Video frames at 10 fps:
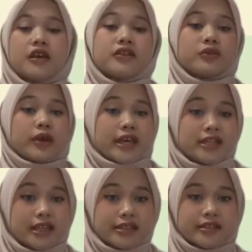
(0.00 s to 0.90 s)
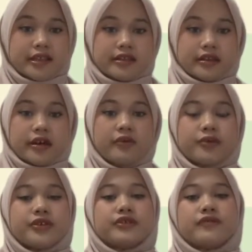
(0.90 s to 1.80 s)
To analyze data, we
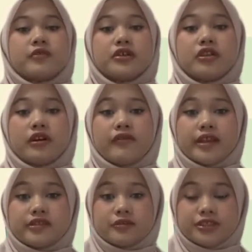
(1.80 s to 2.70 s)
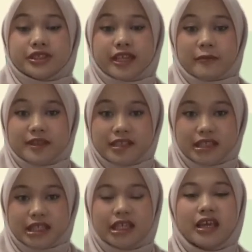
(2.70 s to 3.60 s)
use formula of adsorption
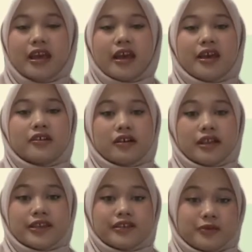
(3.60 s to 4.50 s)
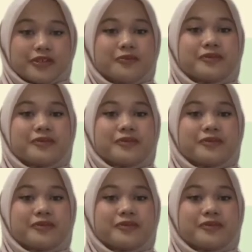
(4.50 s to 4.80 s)
capacity and oil adsorption